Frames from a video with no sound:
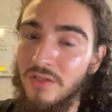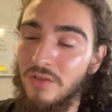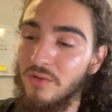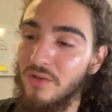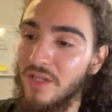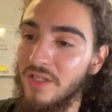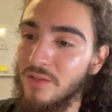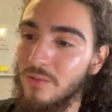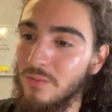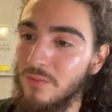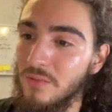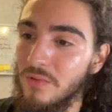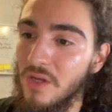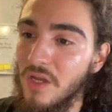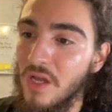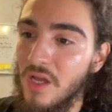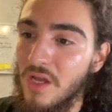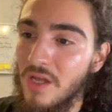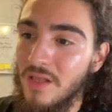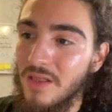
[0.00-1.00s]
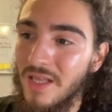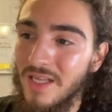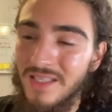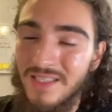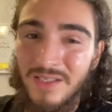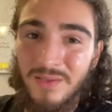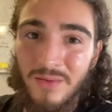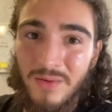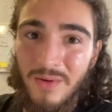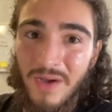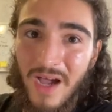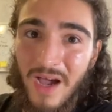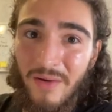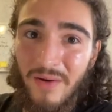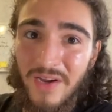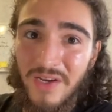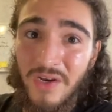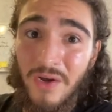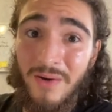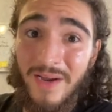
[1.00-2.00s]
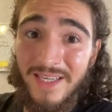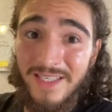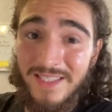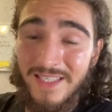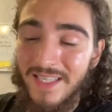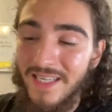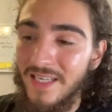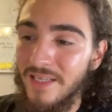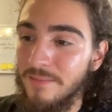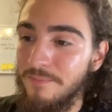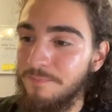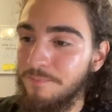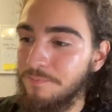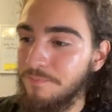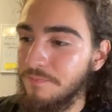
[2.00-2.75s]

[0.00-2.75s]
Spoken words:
so that's how I know I did it.